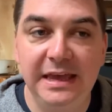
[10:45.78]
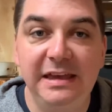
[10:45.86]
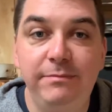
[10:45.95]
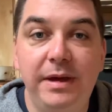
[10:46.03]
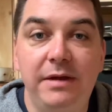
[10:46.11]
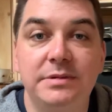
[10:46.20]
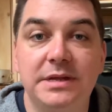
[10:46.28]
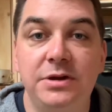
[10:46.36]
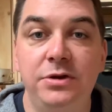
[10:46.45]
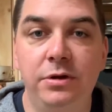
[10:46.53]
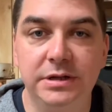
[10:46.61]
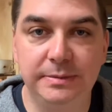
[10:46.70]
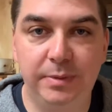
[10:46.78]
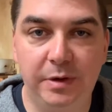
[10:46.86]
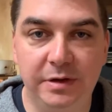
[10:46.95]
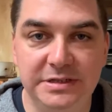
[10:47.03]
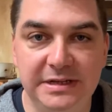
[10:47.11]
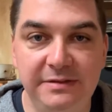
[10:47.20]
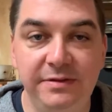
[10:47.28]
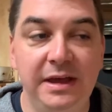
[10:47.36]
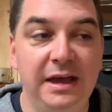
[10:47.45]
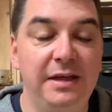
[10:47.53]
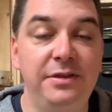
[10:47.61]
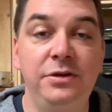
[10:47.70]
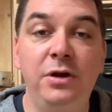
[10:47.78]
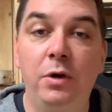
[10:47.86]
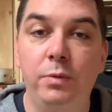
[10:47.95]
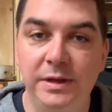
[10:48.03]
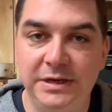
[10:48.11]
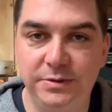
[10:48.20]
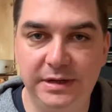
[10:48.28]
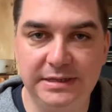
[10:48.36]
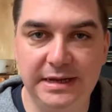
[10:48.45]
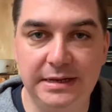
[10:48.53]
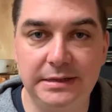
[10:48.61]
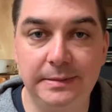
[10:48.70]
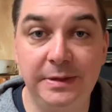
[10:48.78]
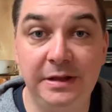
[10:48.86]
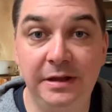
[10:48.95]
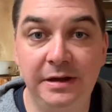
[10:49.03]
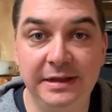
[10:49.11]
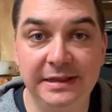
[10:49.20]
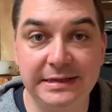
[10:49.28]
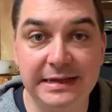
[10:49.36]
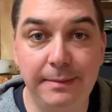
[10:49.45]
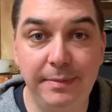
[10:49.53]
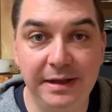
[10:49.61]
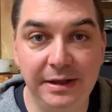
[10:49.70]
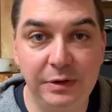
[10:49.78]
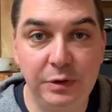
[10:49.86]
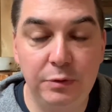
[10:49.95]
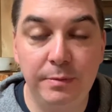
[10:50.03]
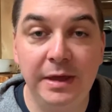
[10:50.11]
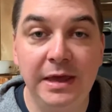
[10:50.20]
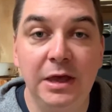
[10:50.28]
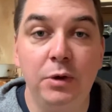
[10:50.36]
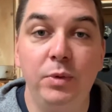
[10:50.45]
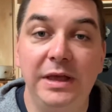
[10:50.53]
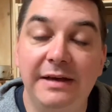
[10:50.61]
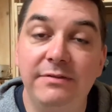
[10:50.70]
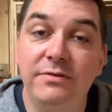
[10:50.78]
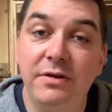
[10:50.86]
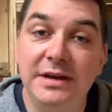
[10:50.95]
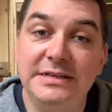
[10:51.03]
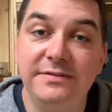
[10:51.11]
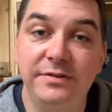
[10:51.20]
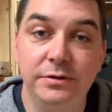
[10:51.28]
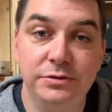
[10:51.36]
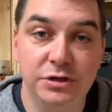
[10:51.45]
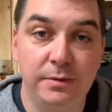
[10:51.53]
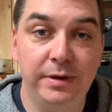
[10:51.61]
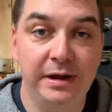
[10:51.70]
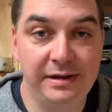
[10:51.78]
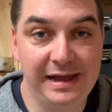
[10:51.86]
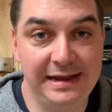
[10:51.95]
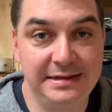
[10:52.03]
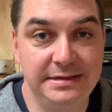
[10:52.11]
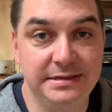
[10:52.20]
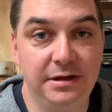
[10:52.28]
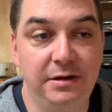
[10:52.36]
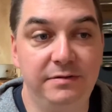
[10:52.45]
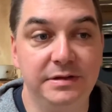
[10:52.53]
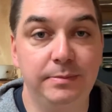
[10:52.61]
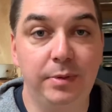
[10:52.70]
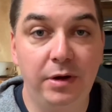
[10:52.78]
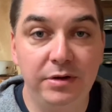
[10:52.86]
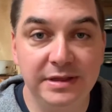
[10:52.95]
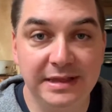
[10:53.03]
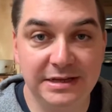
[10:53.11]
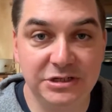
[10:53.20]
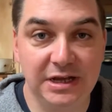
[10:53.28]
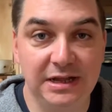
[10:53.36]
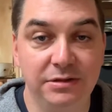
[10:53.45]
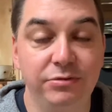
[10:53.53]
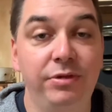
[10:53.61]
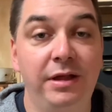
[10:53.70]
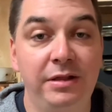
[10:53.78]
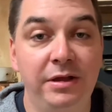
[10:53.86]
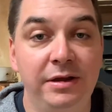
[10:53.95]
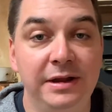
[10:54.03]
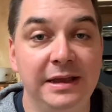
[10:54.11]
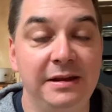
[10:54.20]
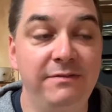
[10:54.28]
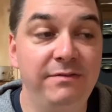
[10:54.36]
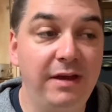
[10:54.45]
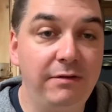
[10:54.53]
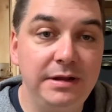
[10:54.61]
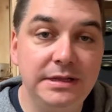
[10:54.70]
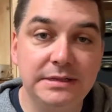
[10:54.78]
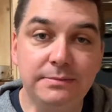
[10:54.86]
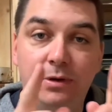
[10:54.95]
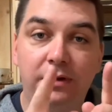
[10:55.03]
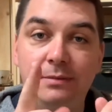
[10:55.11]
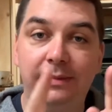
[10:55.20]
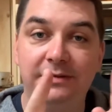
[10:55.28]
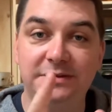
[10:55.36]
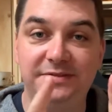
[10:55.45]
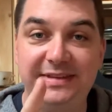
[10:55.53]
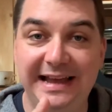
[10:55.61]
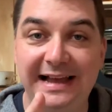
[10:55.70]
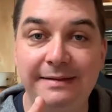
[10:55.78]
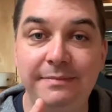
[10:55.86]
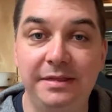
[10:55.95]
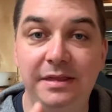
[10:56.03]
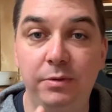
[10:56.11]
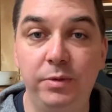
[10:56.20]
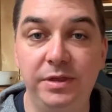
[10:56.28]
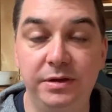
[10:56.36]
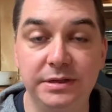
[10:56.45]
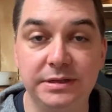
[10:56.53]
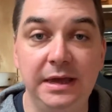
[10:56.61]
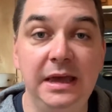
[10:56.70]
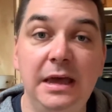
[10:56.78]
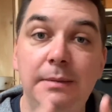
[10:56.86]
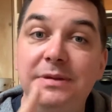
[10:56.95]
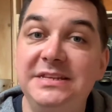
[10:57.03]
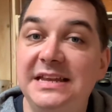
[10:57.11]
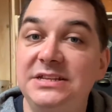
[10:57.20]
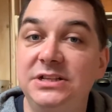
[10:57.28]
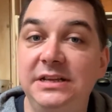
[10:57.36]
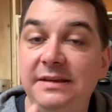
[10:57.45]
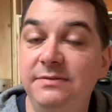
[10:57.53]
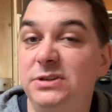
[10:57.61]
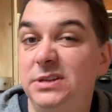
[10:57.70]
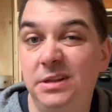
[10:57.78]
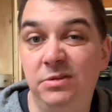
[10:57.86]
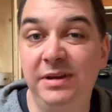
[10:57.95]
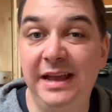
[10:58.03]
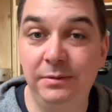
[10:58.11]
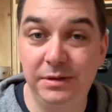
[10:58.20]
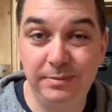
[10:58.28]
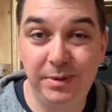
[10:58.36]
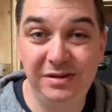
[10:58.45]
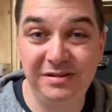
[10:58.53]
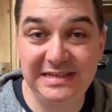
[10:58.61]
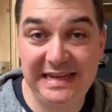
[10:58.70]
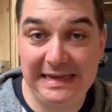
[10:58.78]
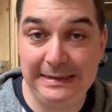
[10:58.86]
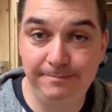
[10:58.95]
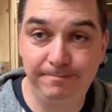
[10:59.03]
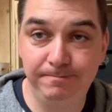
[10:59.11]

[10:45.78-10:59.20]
If parents are not supportive and they're not willing to extend some of the learning that's happening at home, we have a very difficult job on our hands of supporting that child through their learning in a very small amount of time that they're with us, potentially even just 3 hours per day.